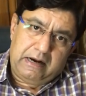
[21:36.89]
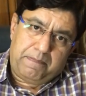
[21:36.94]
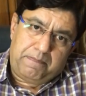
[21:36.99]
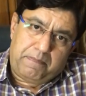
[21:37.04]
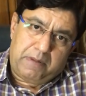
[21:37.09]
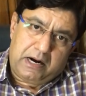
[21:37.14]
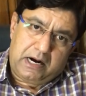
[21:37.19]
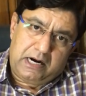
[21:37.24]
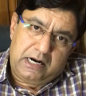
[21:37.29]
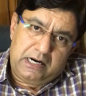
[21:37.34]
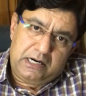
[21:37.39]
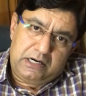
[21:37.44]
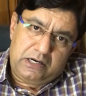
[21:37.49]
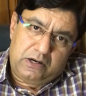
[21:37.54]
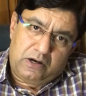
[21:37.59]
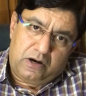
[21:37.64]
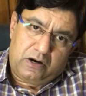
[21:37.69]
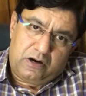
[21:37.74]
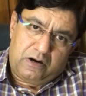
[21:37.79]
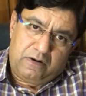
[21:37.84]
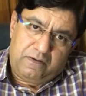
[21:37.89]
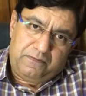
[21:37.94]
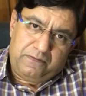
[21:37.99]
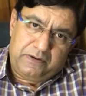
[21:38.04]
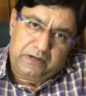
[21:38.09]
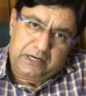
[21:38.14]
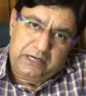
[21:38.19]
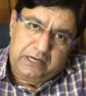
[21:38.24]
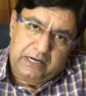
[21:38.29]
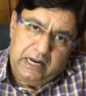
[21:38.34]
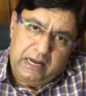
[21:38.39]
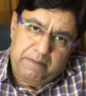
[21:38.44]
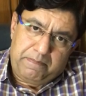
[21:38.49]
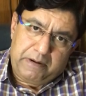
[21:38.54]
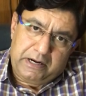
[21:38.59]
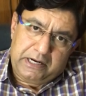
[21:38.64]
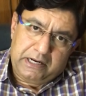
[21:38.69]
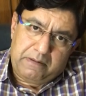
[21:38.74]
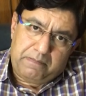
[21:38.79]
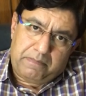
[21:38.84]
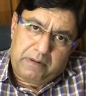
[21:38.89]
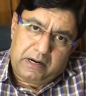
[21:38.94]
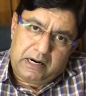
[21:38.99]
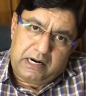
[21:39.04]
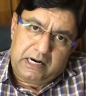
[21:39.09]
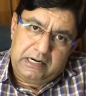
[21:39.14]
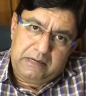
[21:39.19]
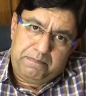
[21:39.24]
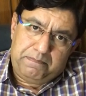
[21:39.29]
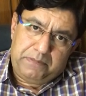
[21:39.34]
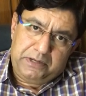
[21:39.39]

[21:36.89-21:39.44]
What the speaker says: a part of intrahepatic part,